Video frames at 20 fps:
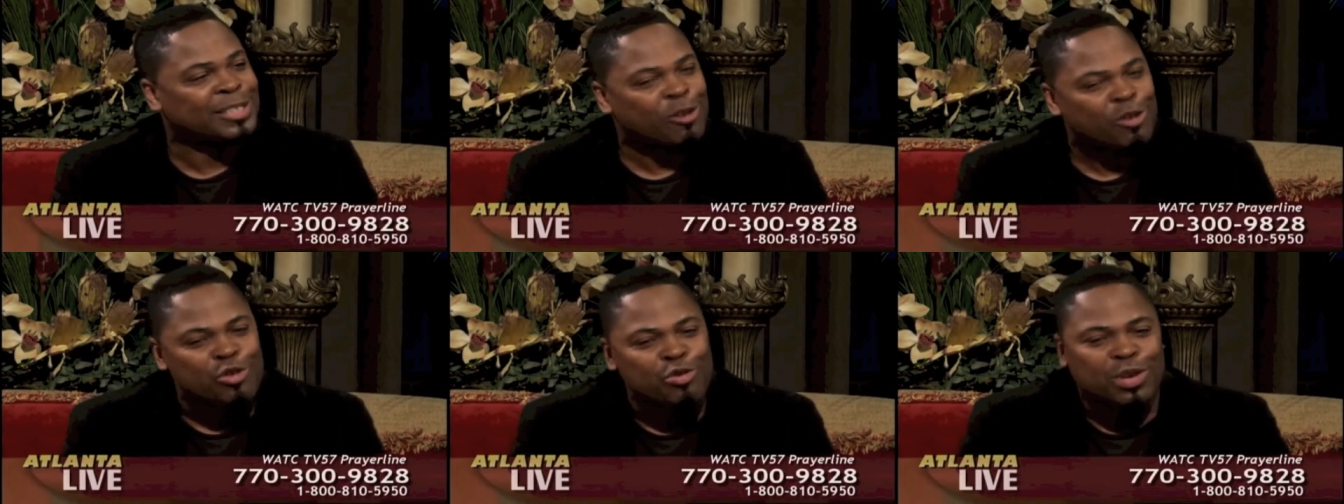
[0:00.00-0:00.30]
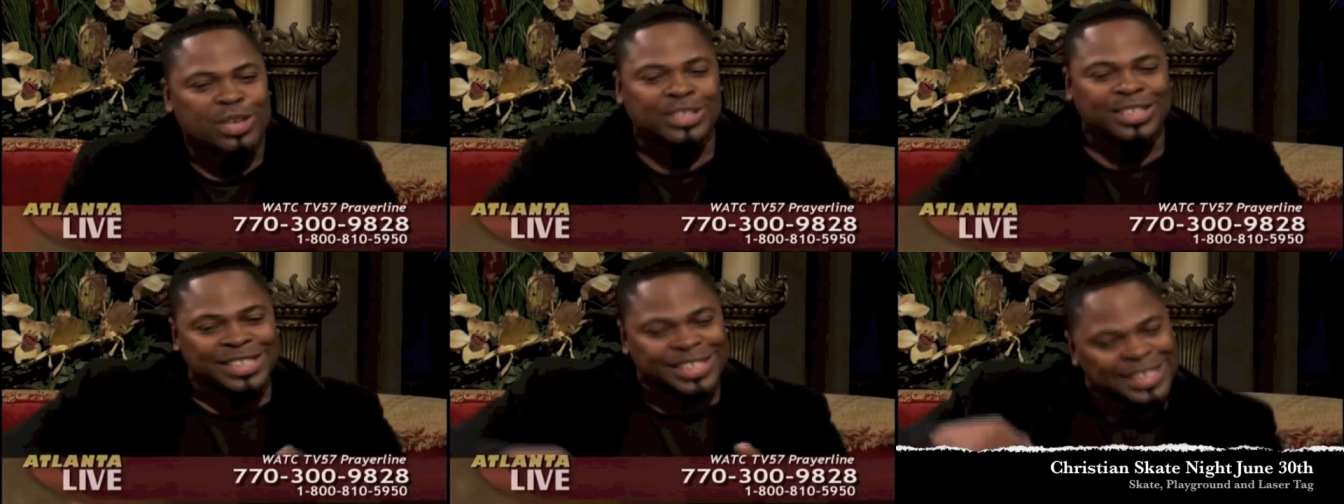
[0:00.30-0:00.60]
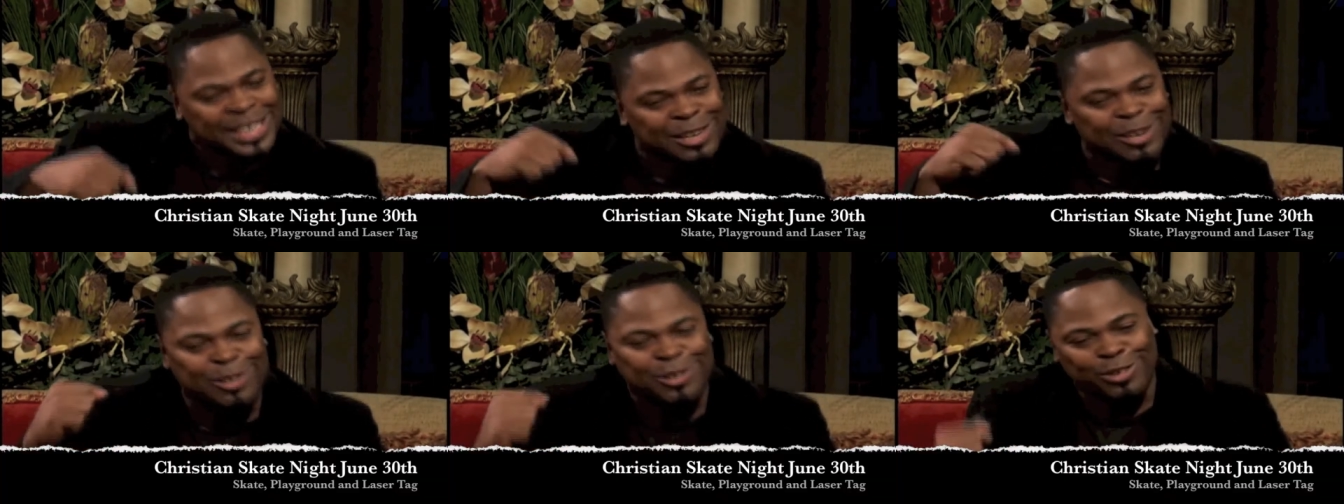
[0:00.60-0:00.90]
So you can
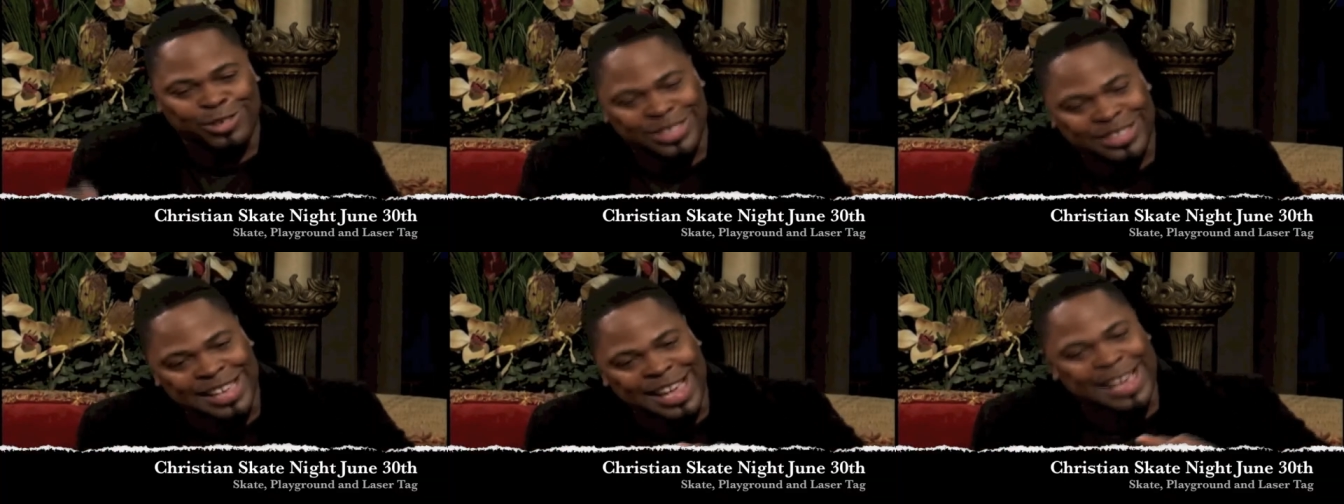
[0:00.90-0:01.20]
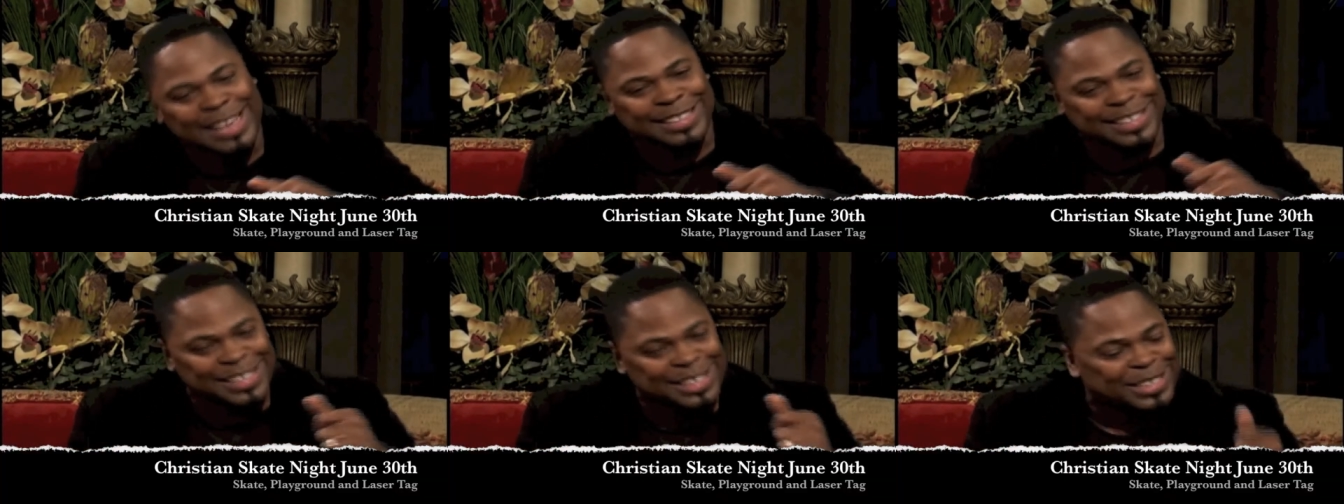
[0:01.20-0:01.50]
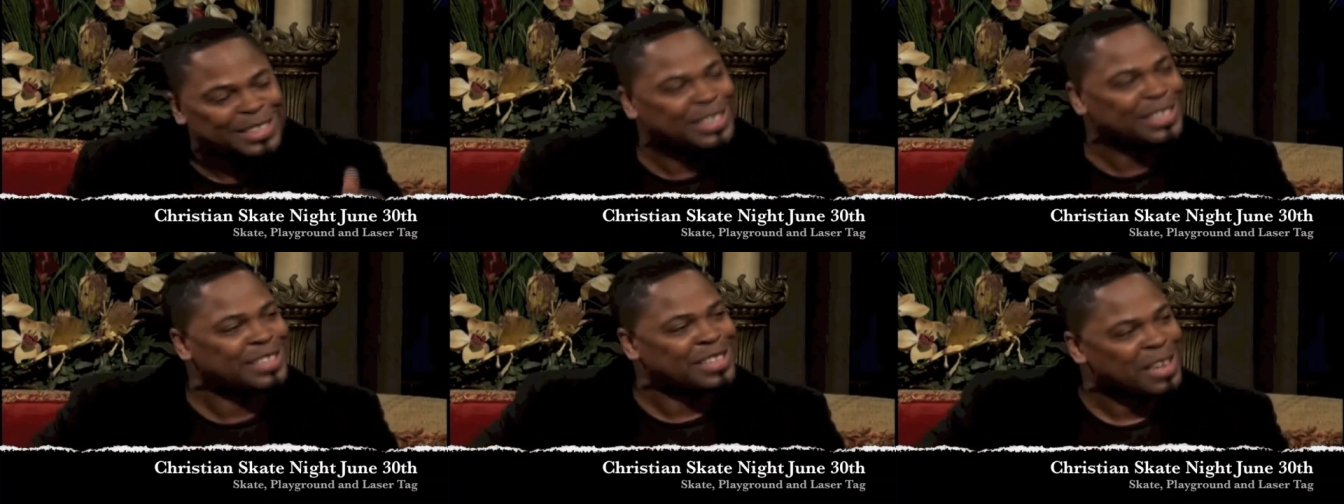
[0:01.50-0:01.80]
just get on your skates
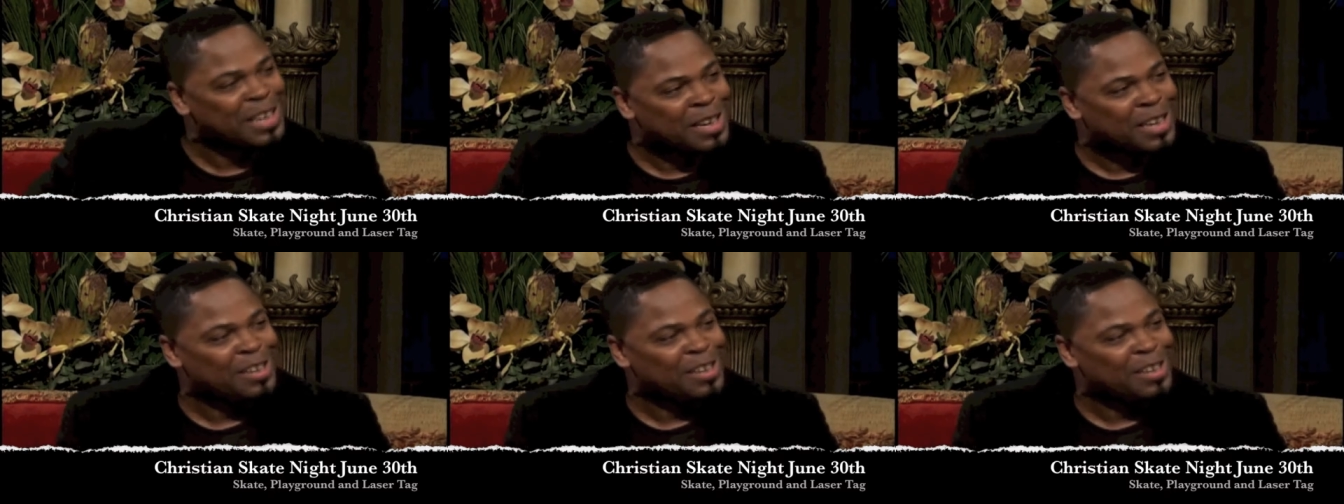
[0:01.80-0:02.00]
and just,